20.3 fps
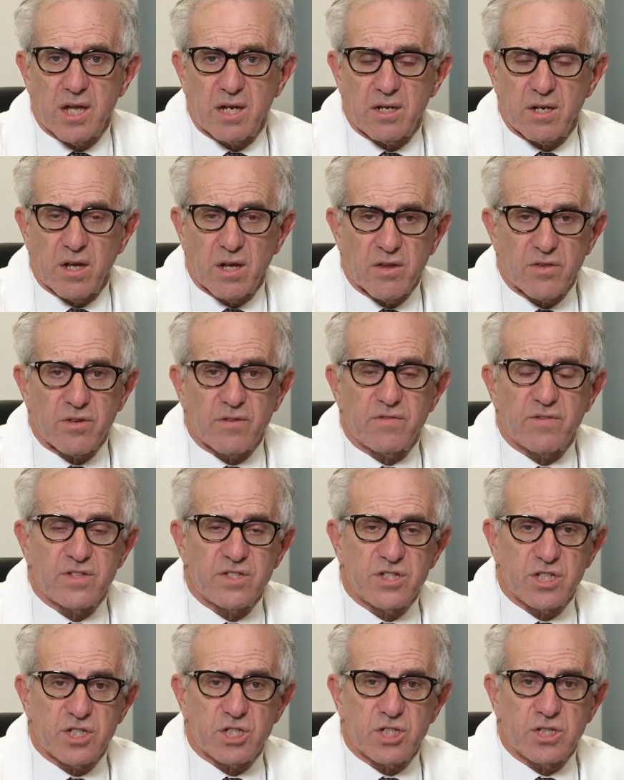and
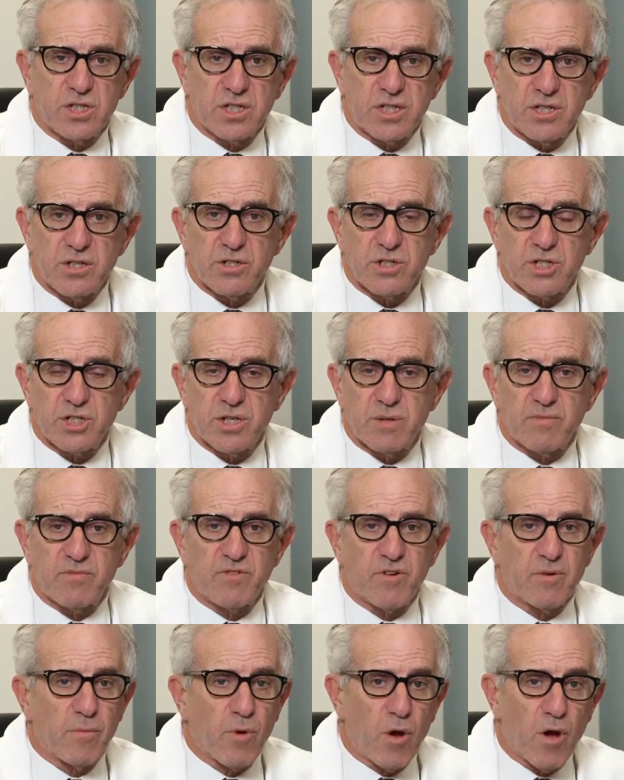other physician
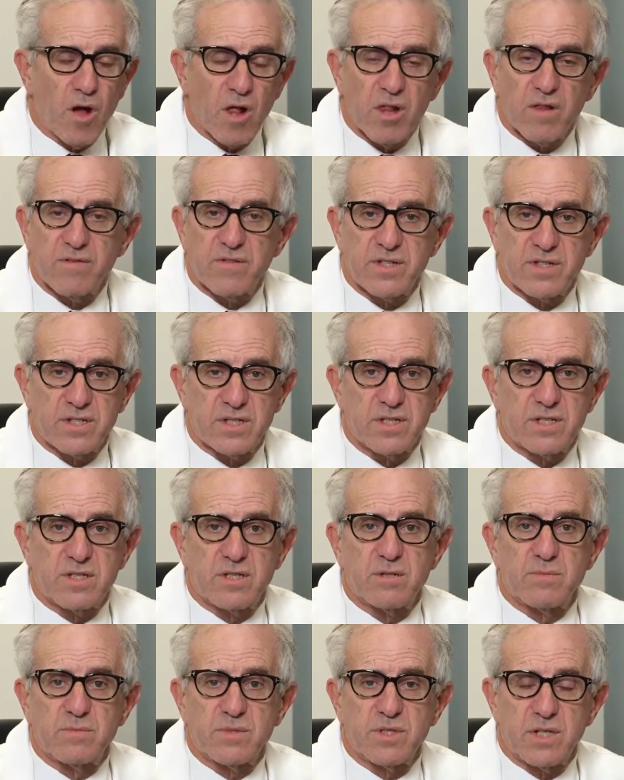leadership from all of the
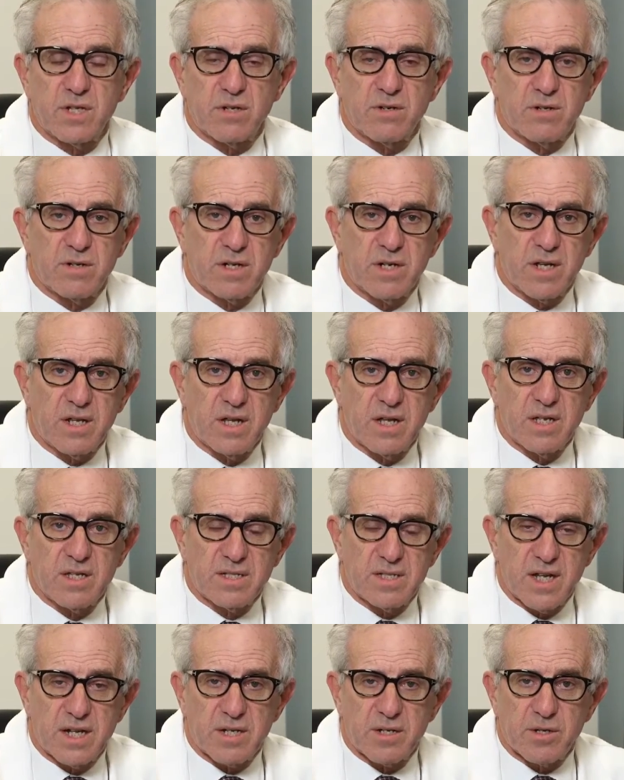systems here in
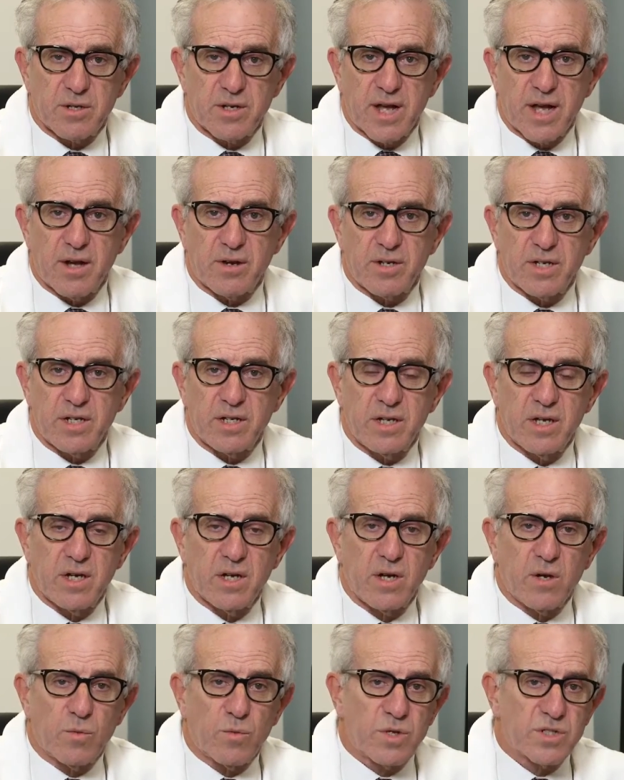San Diego
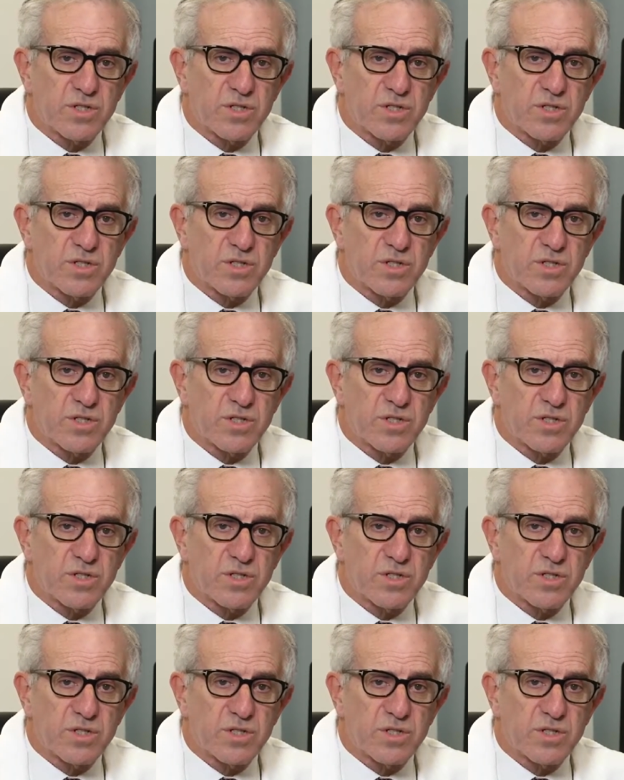County